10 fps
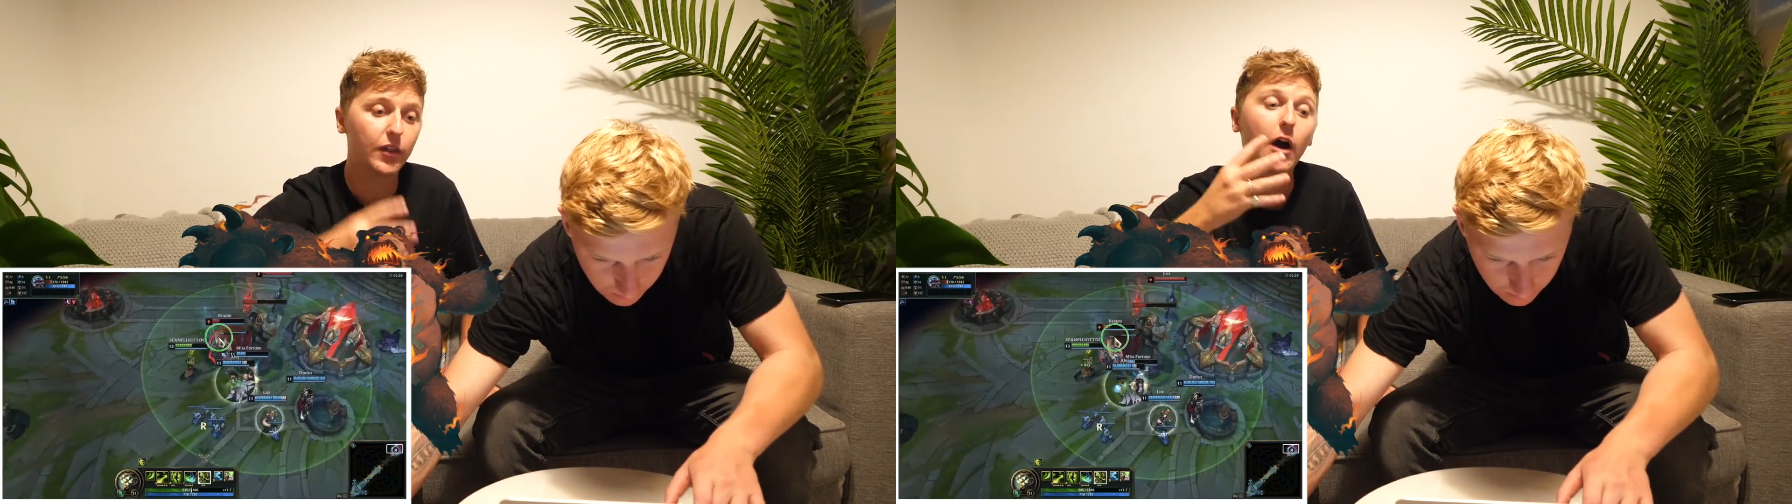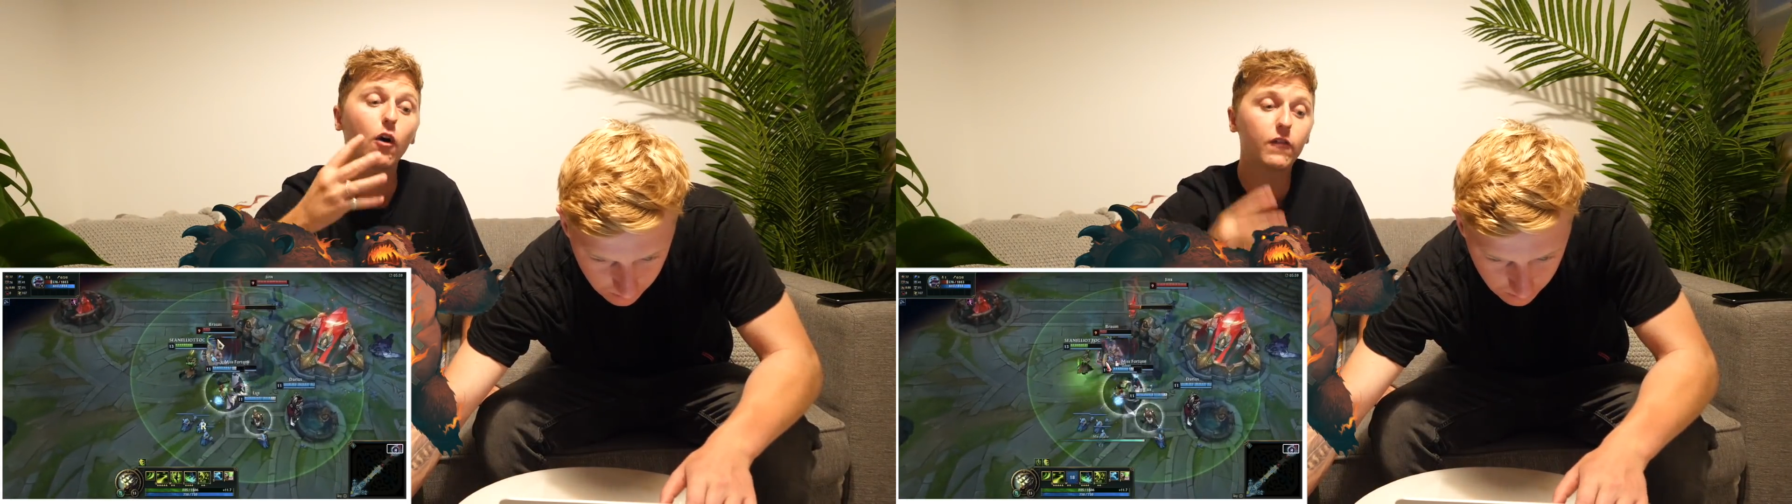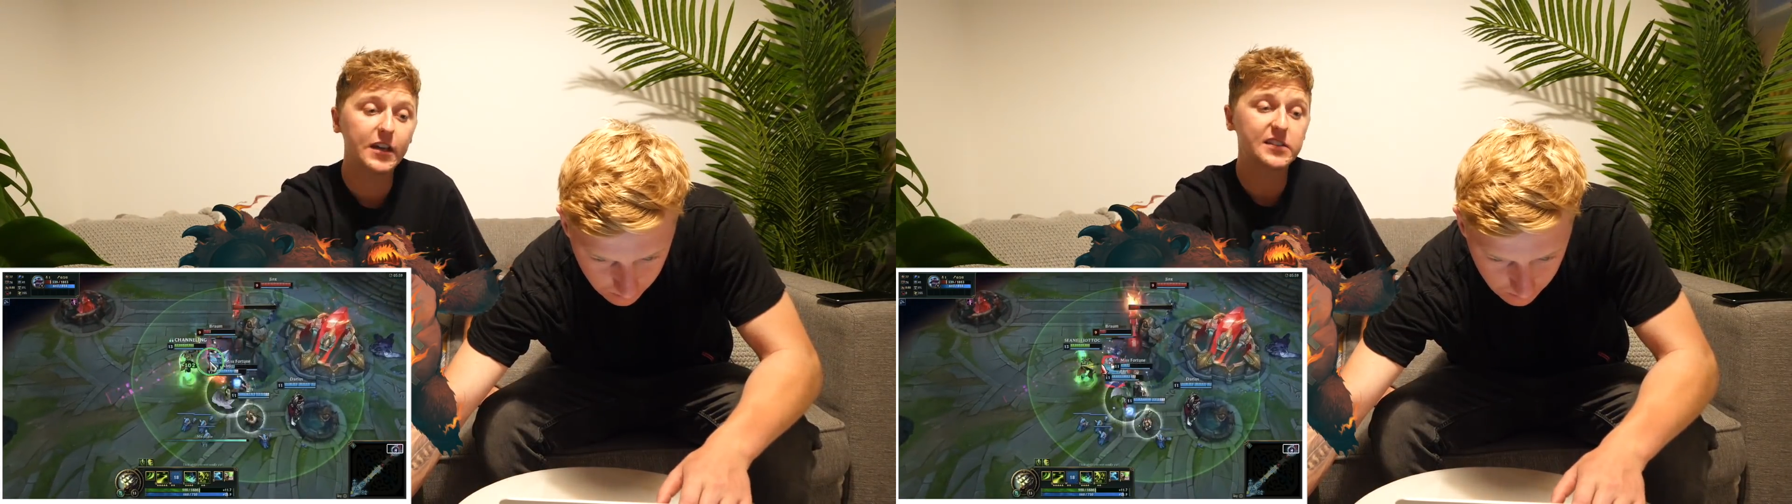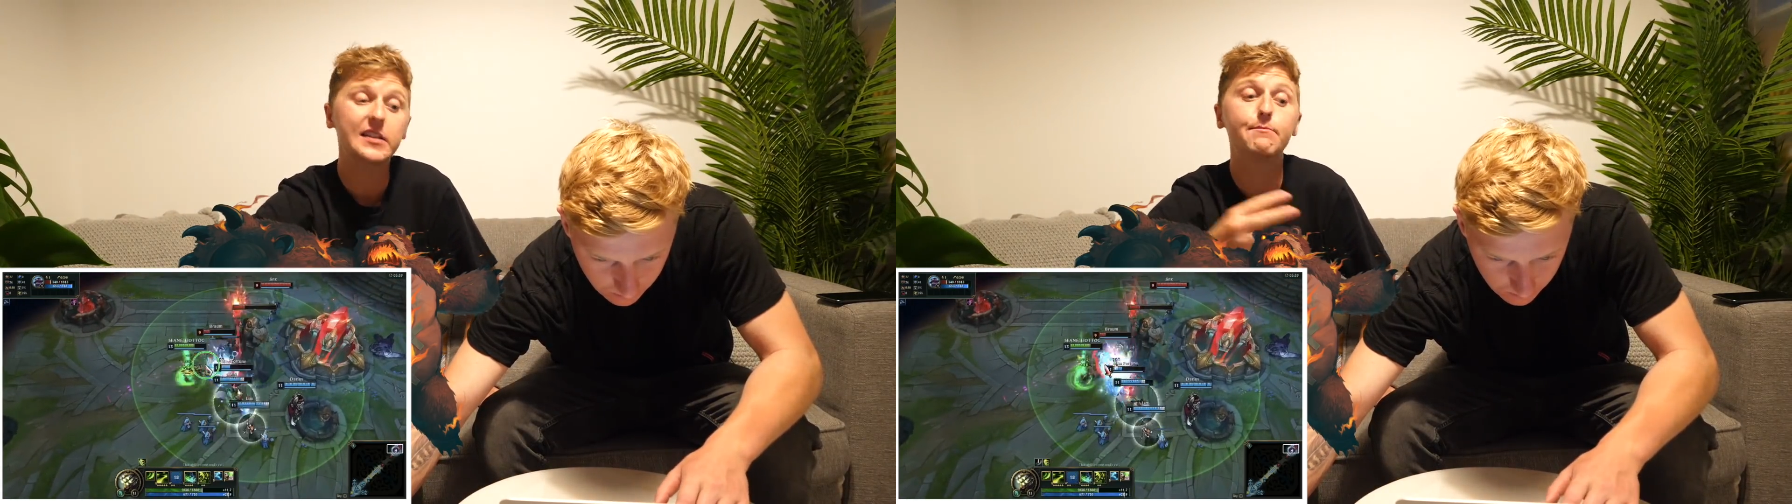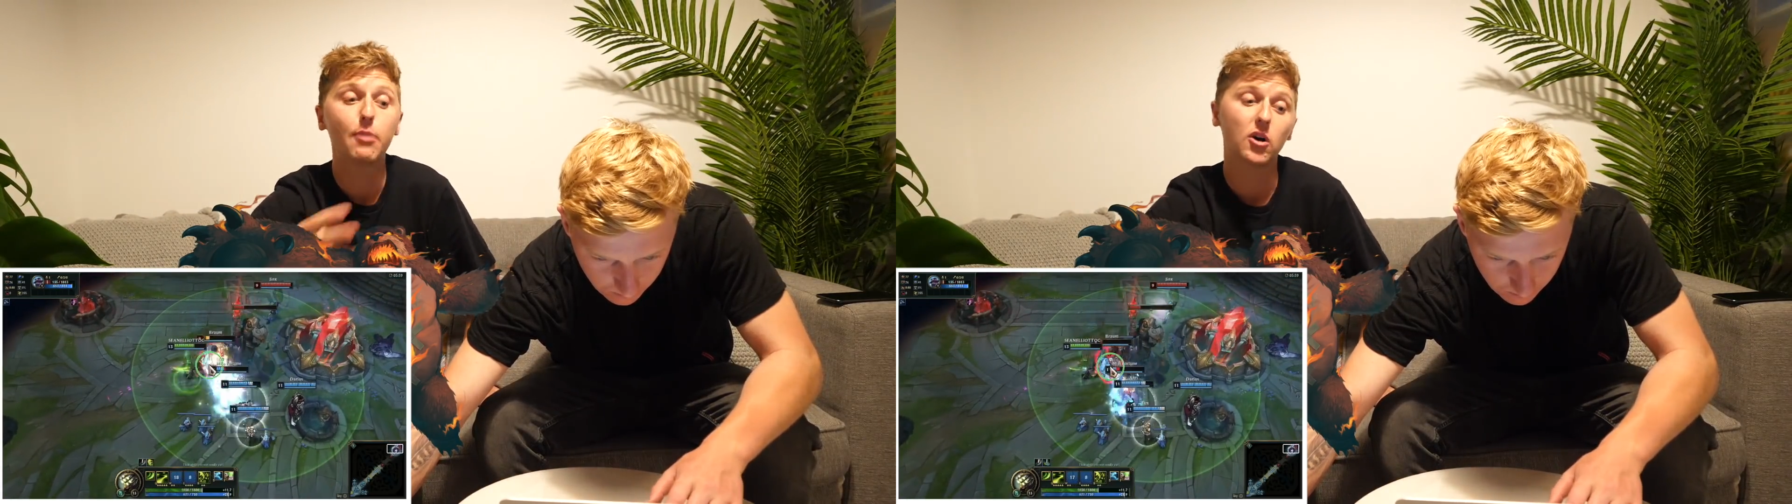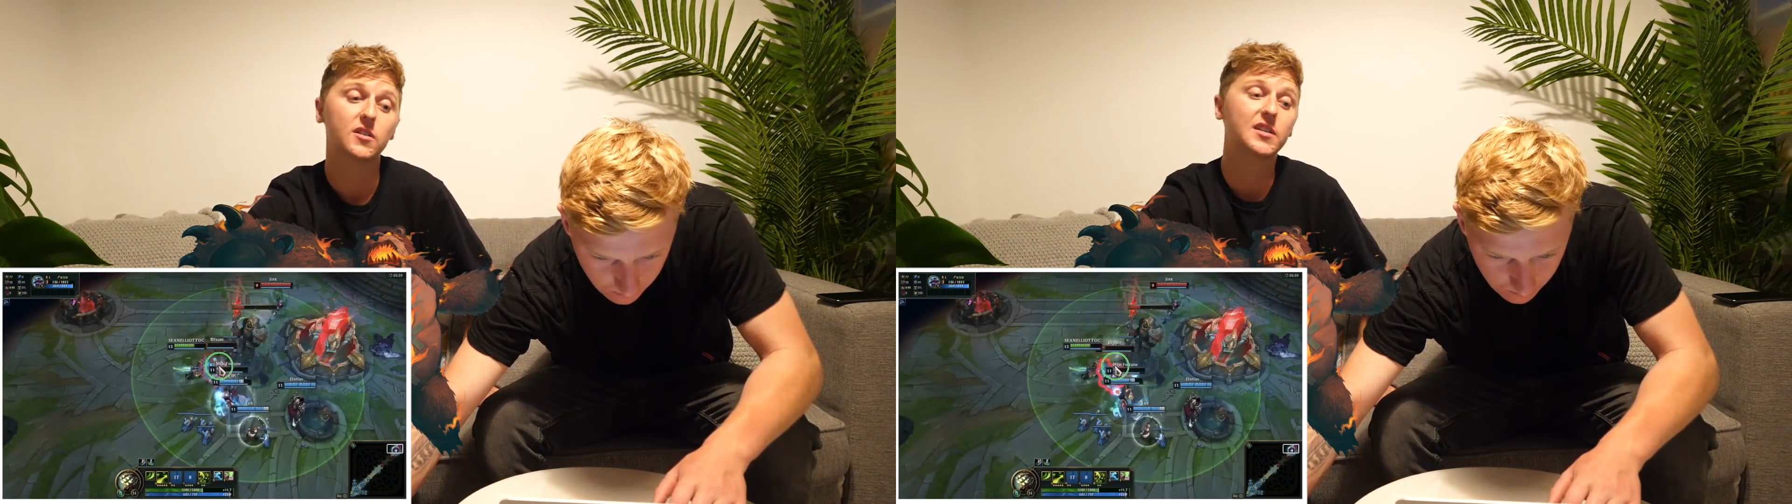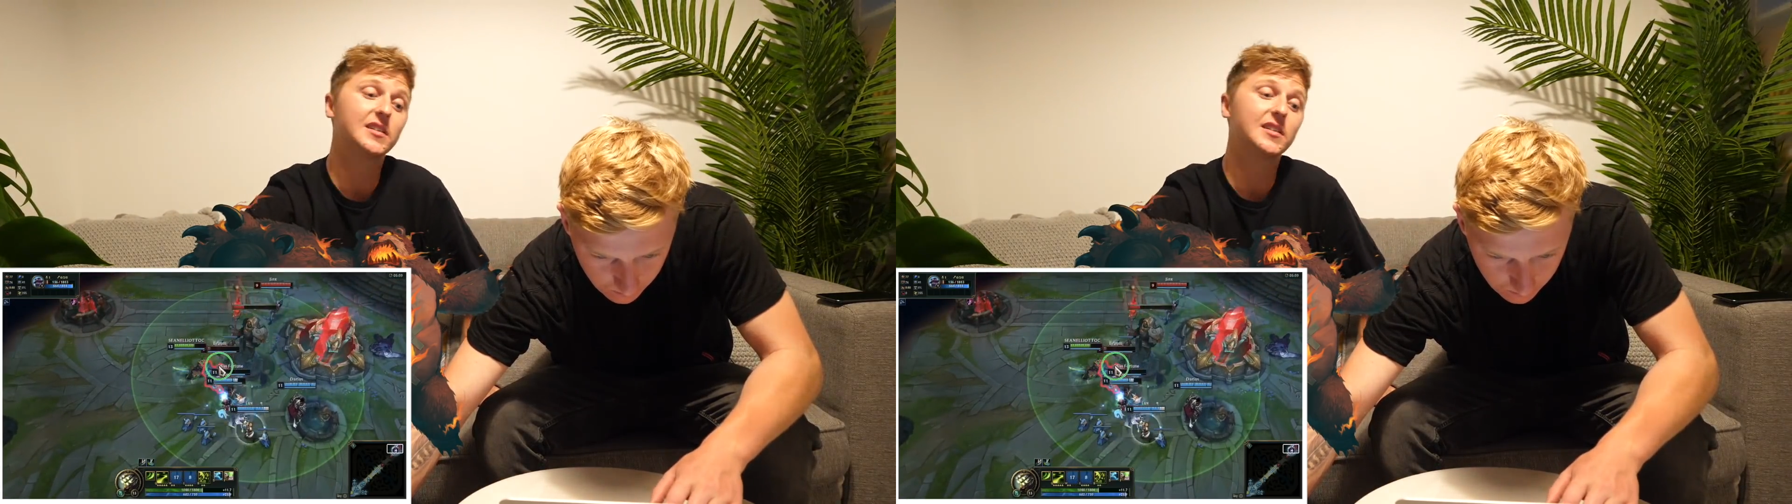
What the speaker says: They're obviously bots